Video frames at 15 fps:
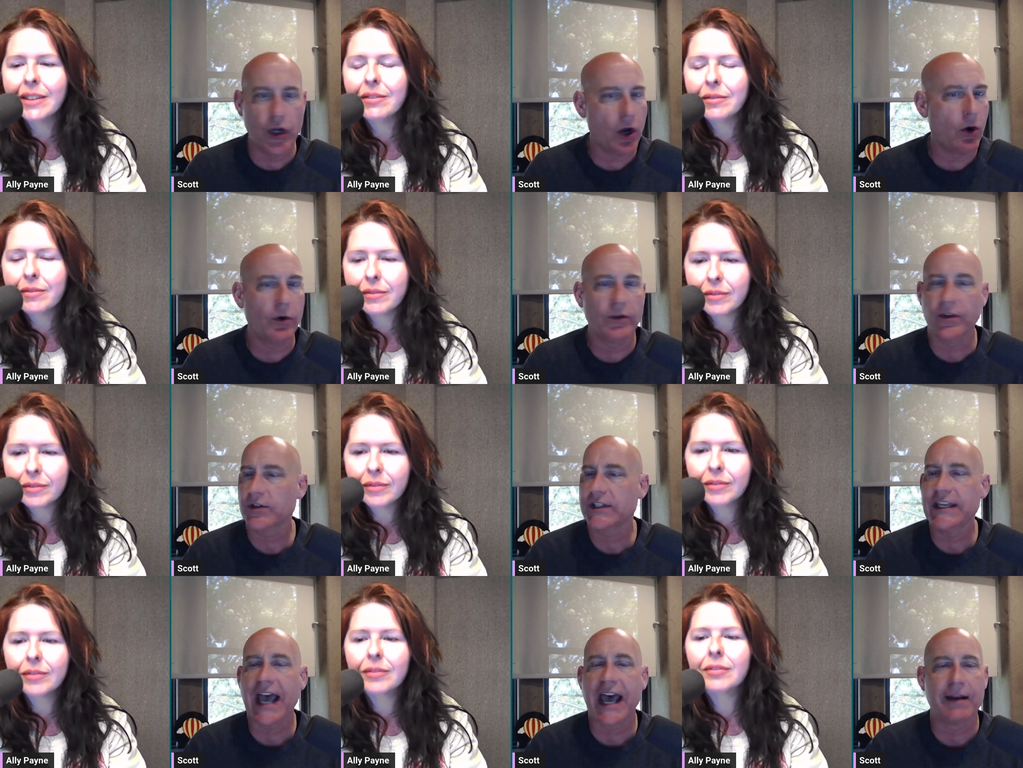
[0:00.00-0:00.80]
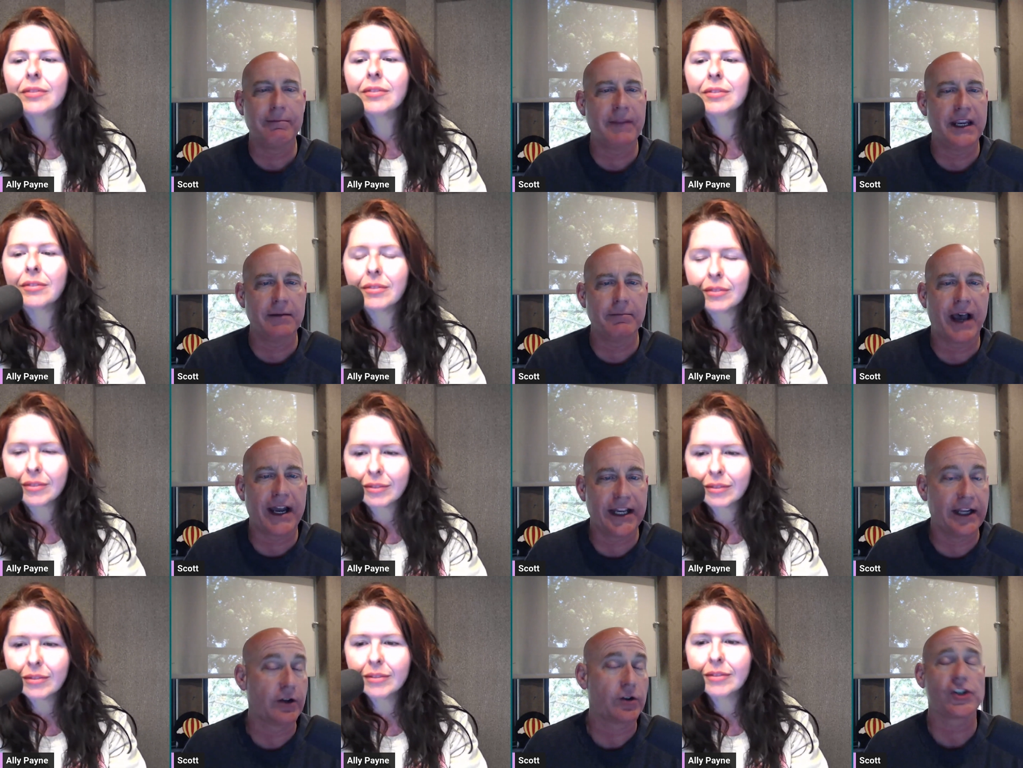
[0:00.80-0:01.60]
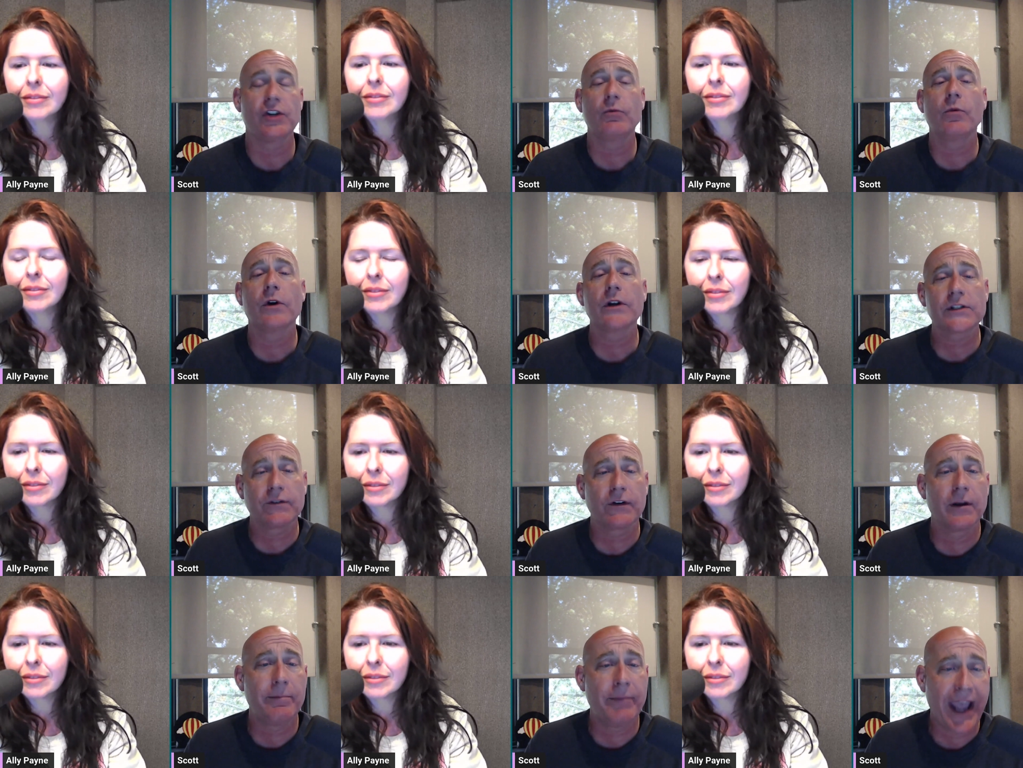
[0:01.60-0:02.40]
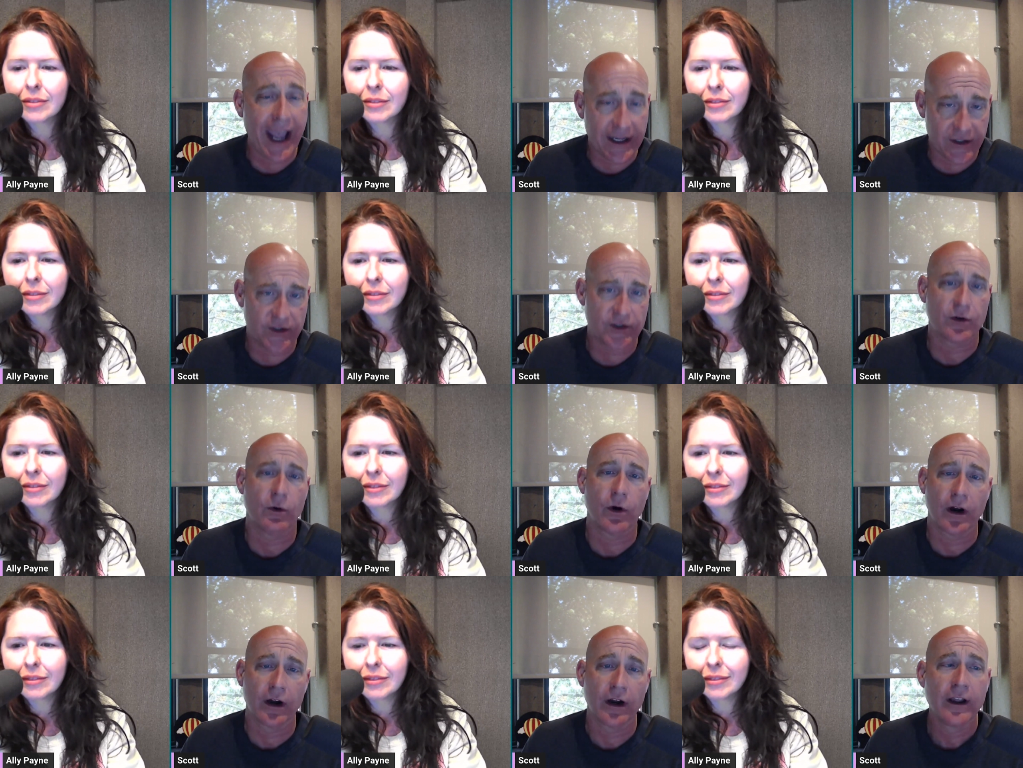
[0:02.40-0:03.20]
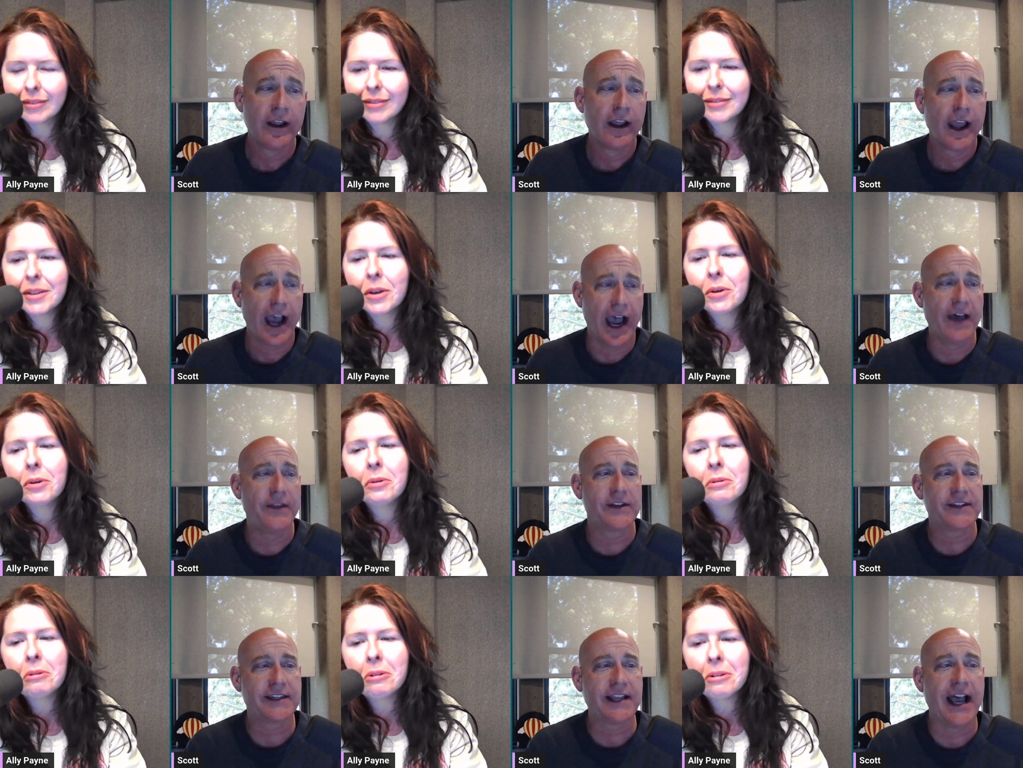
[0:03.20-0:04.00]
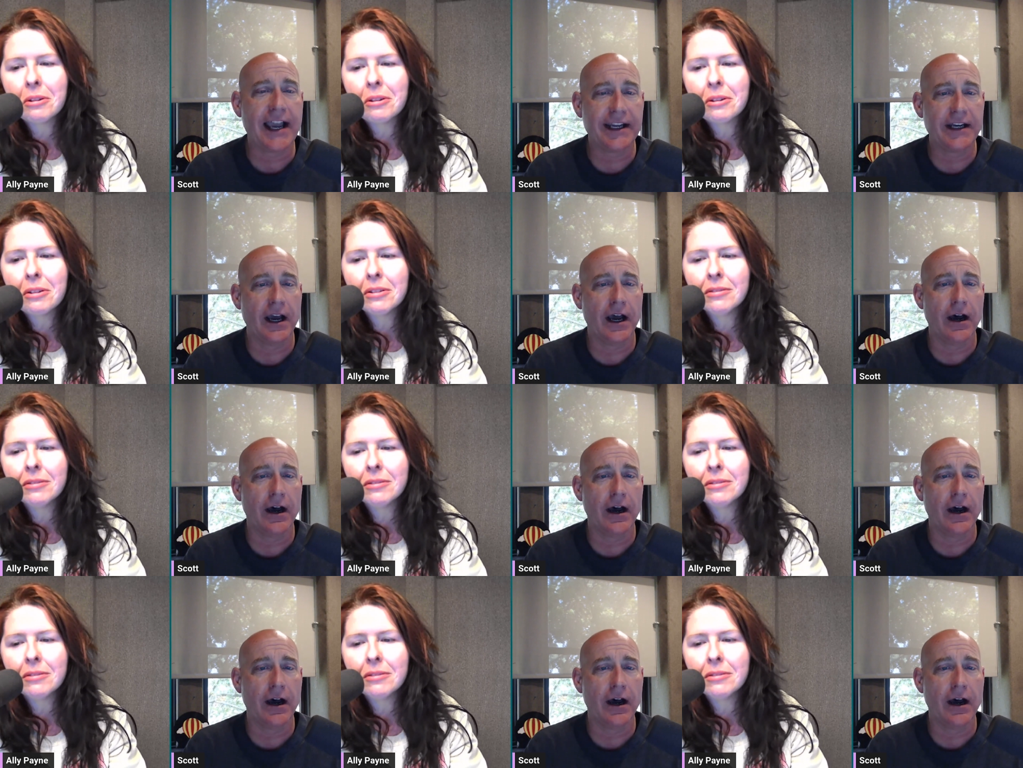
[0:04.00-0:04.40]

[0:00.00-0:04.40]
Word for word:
Speaker 1: no there's not a mean body in her she works for a pet store on the side Aww.